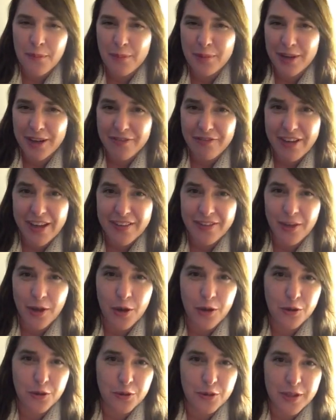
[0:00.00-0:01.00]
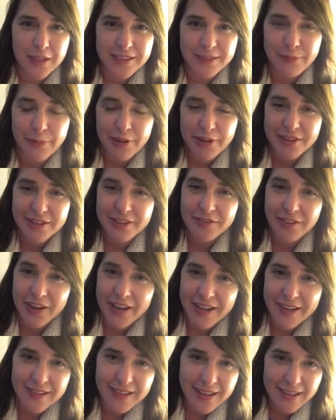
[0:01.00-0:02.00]
but I found the whole experience
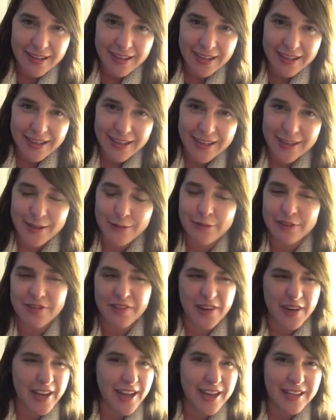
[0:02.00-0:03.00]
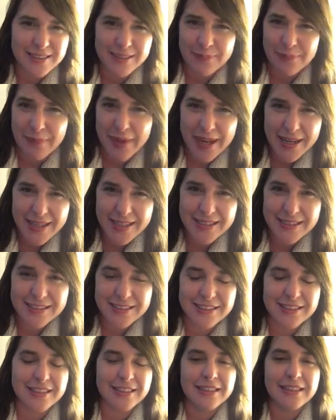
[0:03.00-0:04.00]
very clunky and it was very hard to
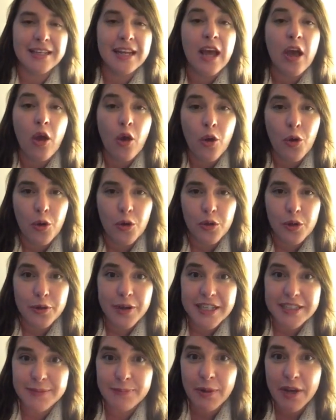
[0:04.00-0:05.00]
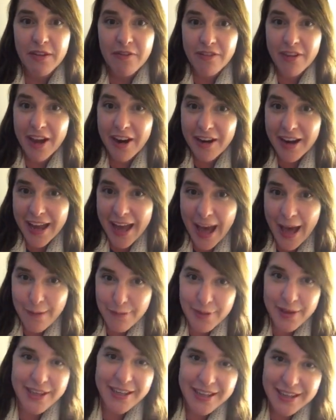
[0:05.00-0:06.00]
manage and all the rest. But I'm very
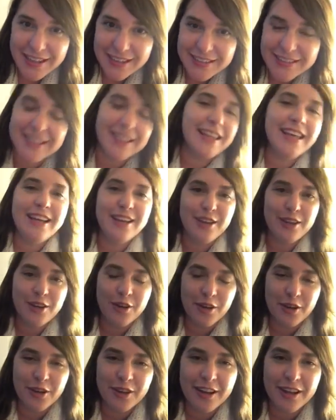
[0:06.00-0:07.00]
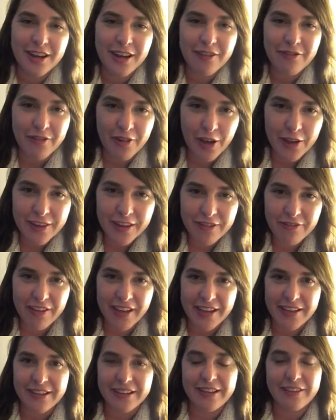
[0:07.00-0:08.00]
happy to let you know that I finally
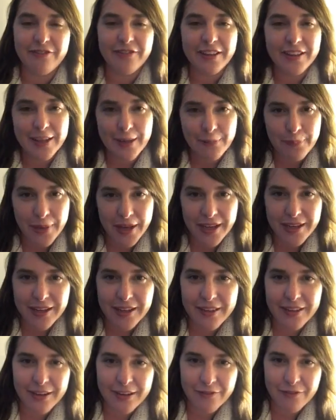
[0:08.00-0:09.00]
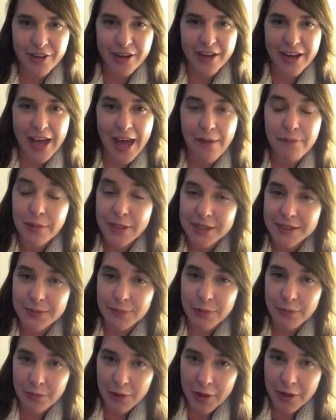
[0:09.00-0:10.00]
found an affiliate partner that I'm very happy to
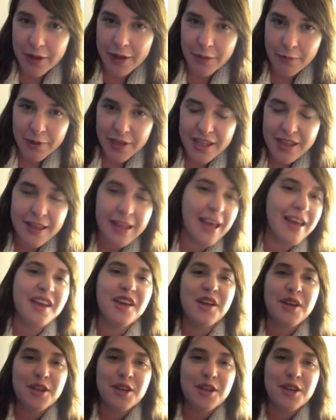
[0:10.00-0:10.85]
be working with.